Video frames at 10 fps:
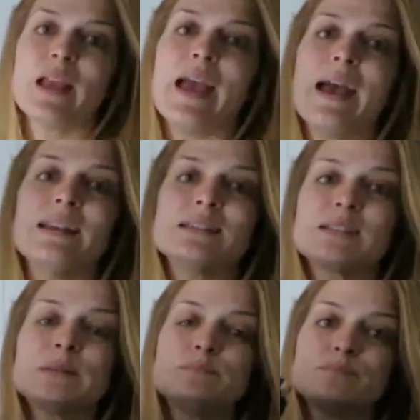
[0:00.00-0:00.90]

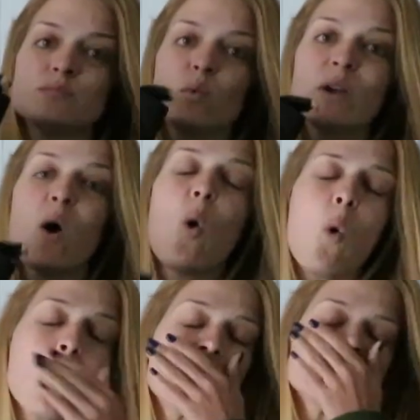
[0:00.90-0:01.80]
And we are
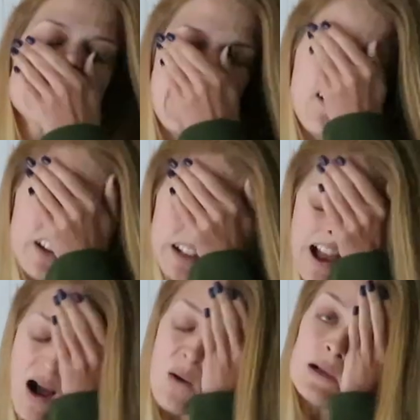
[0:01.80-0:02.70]
always
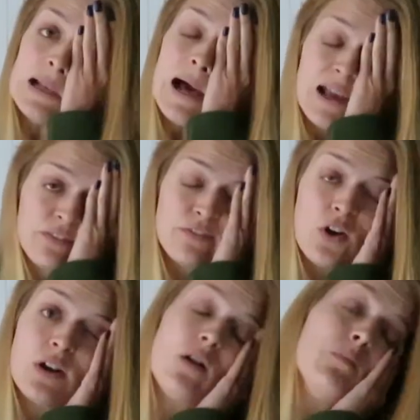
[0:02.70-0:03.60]
carrying our life
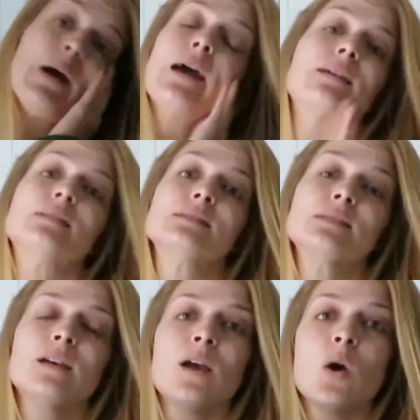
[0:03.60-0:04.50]
on our backs
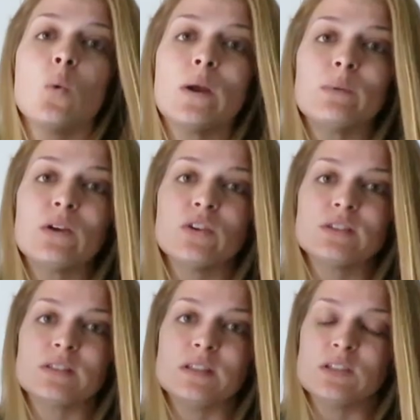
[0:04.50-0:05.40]
when we go
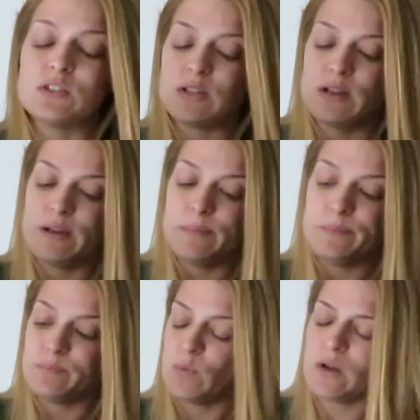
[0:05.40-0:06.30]
to teach,
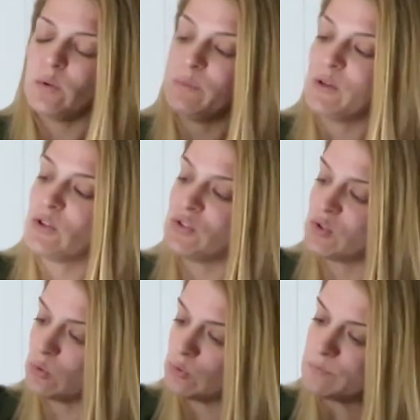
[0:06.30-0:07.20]
when we go to
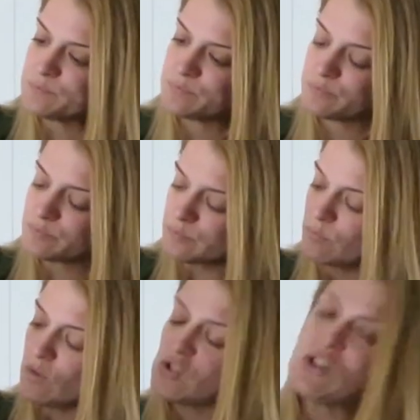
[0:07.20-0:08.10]
school.
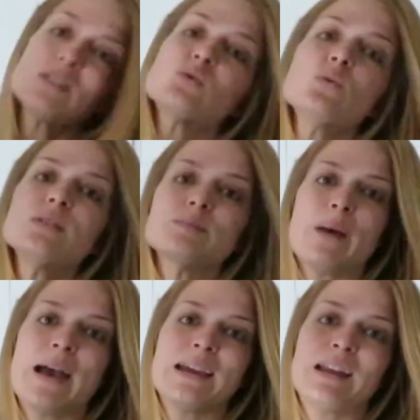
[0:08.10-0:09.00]
So I saw this
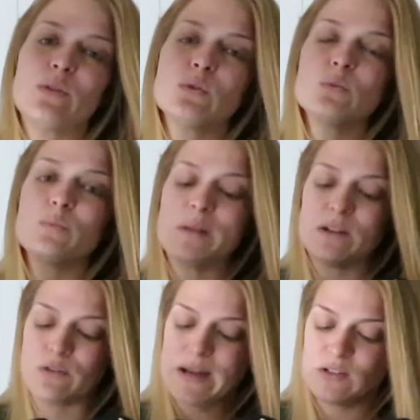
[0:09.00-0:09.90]
bag and I thought it would be
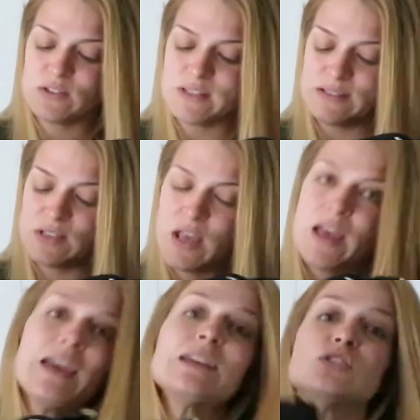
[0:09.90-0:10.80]
great because
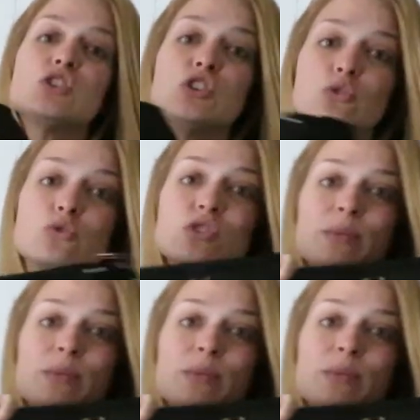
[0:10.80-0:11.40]
it's huge.